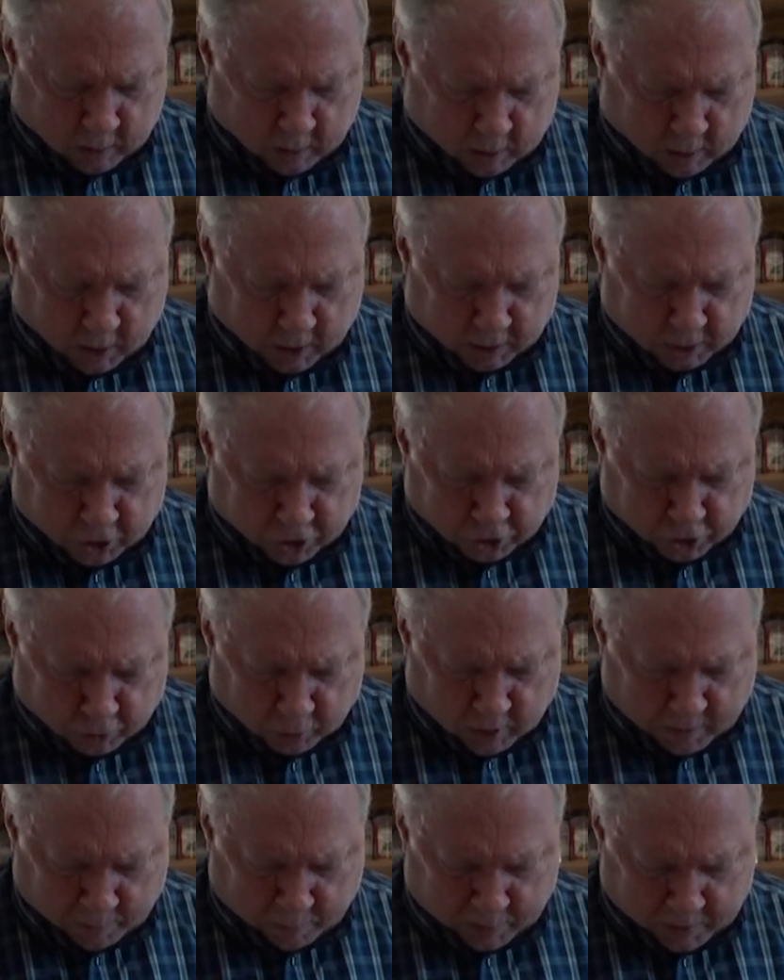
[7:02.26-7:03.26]
cut your
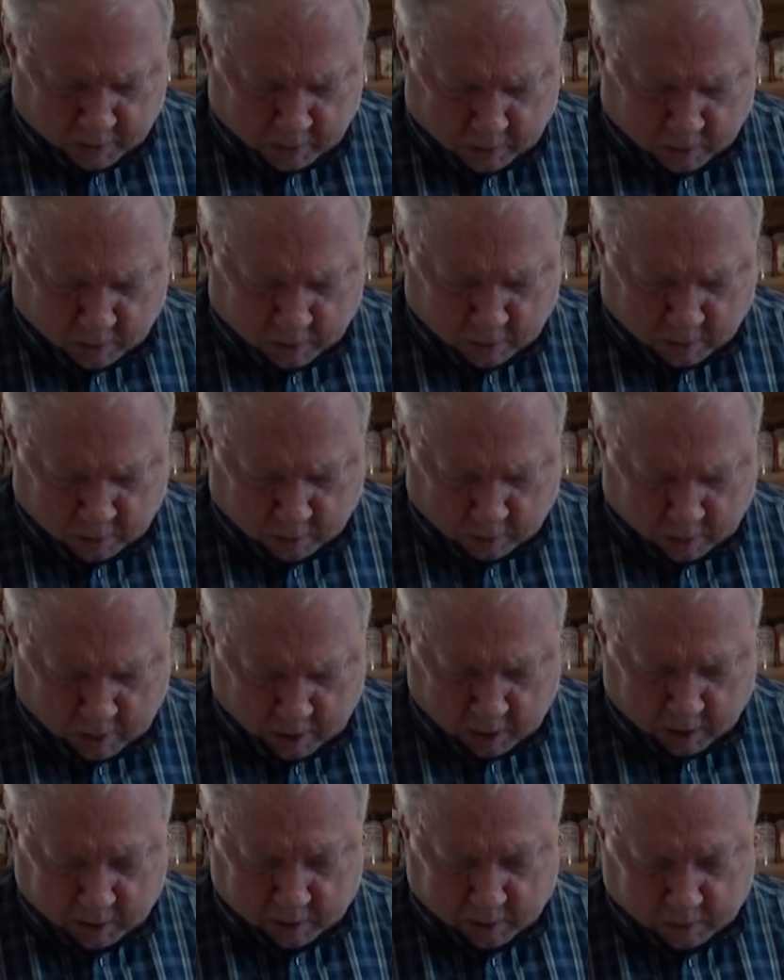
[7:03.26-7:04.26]
shrimp into
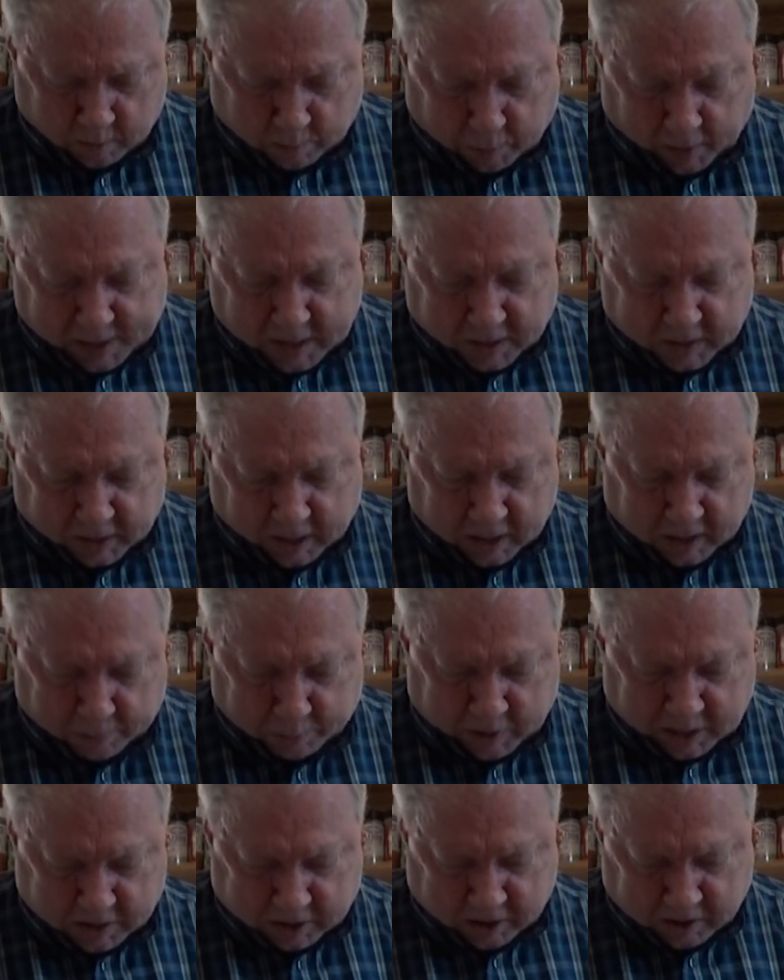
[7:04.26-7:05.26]
bite-sized
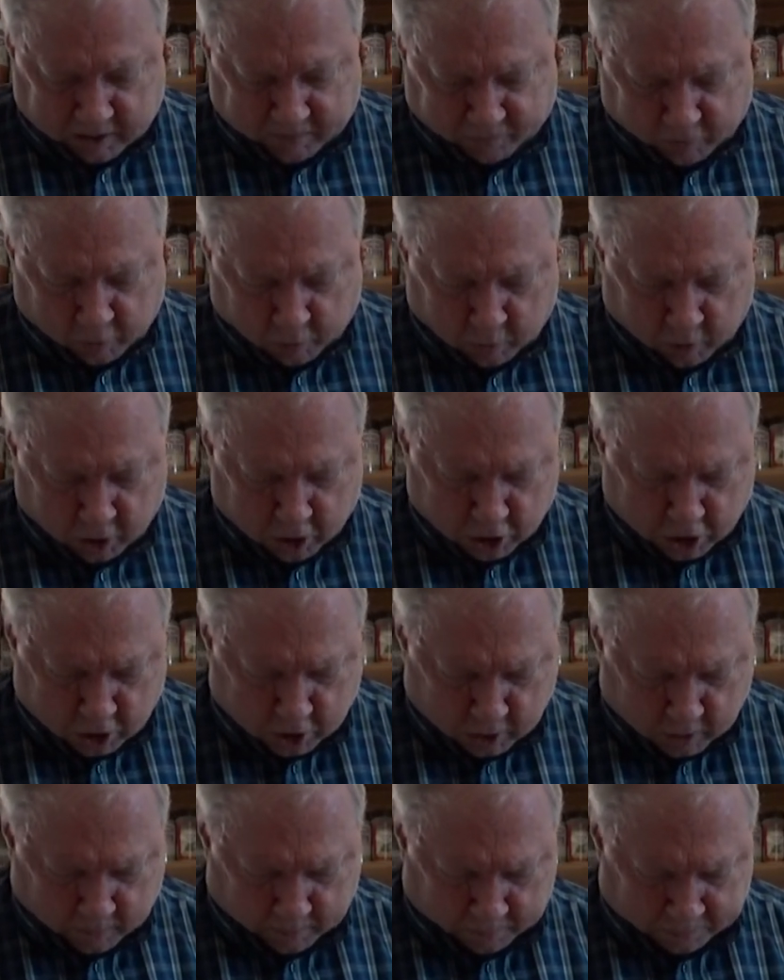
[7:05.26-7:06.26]
pieces if you
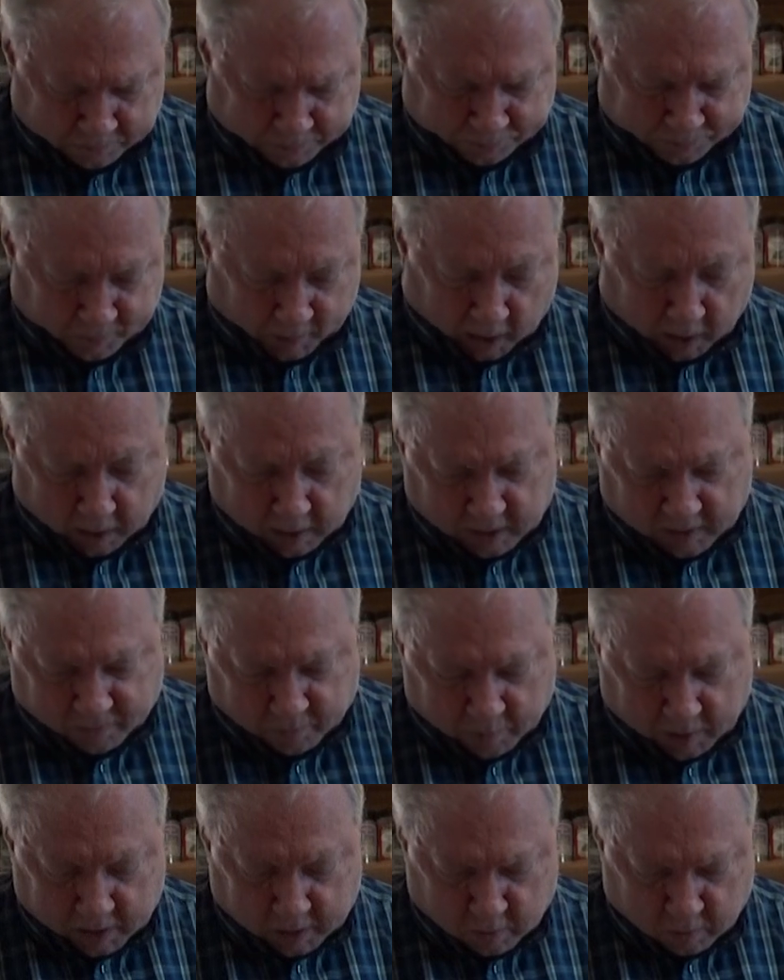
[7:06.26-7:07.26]
wish. I
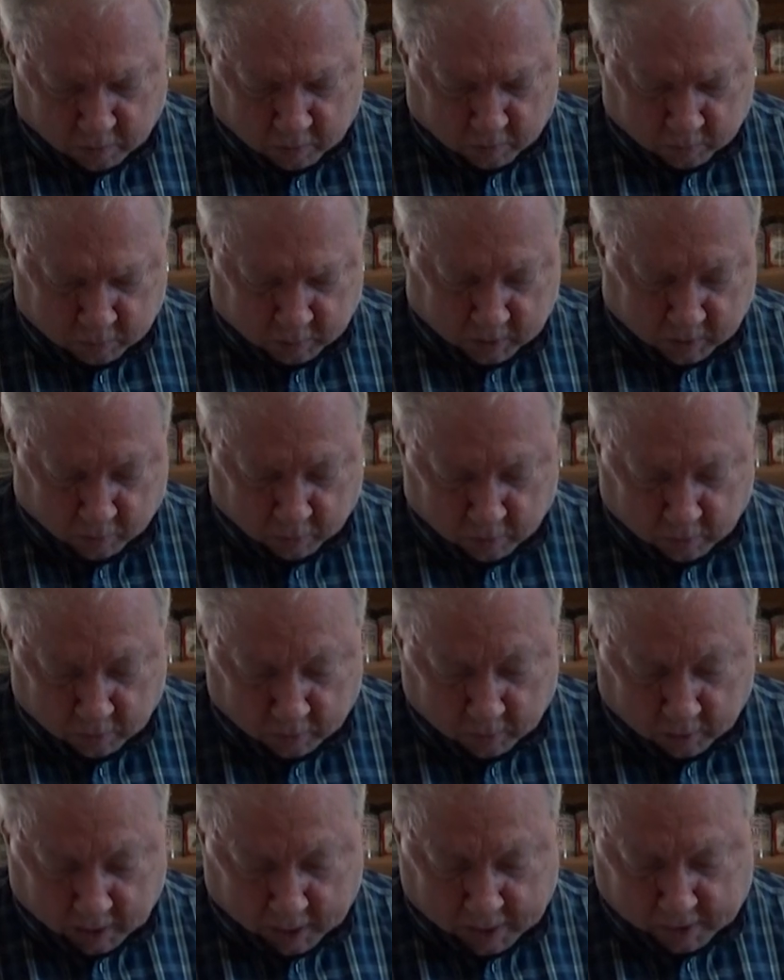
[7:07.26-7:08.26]
left mine whole. They were
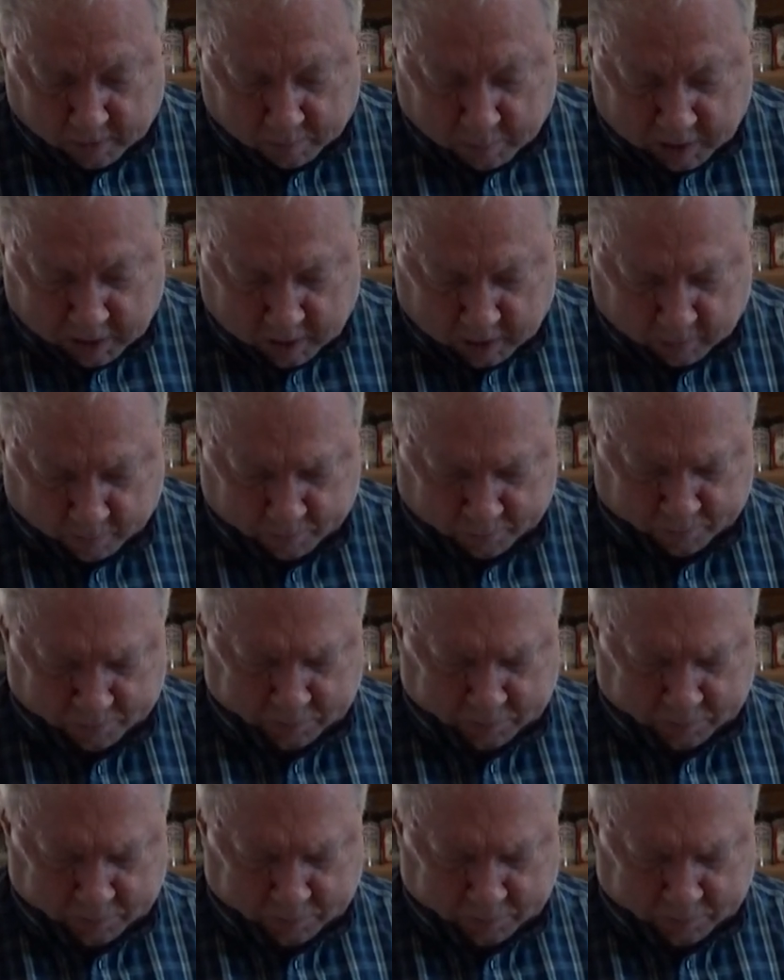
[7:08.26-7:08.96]
kind of medium.